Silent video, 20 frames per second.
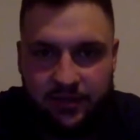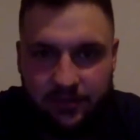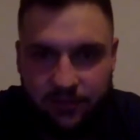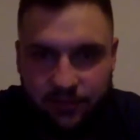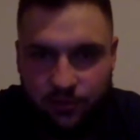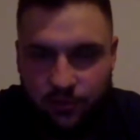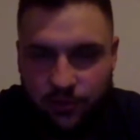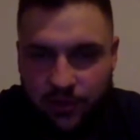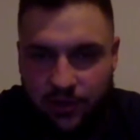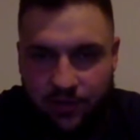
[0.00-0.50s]

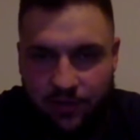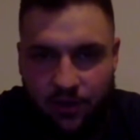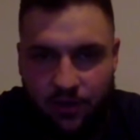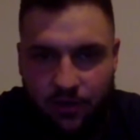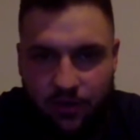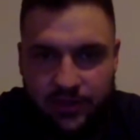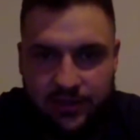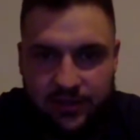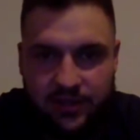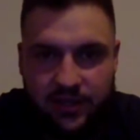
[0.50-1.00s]
doing what I've
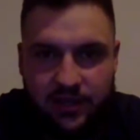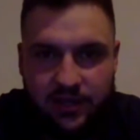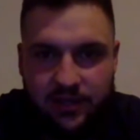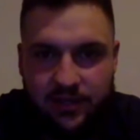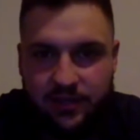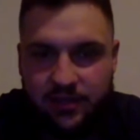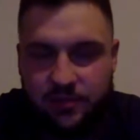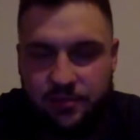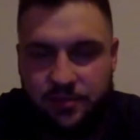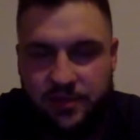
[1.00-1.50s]
always done
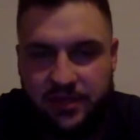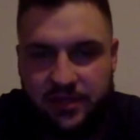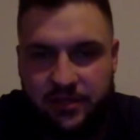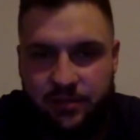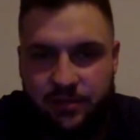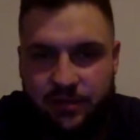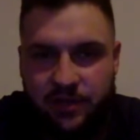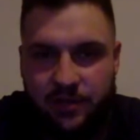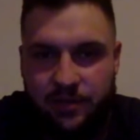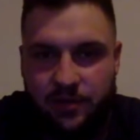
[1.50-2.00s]
to the best
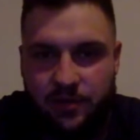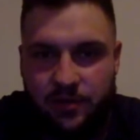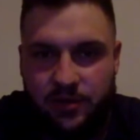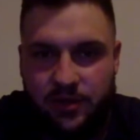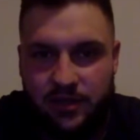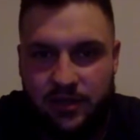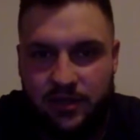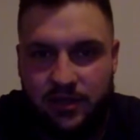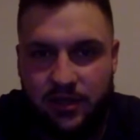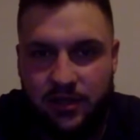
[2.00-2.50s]
of my
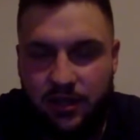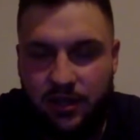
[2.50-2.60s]
ability,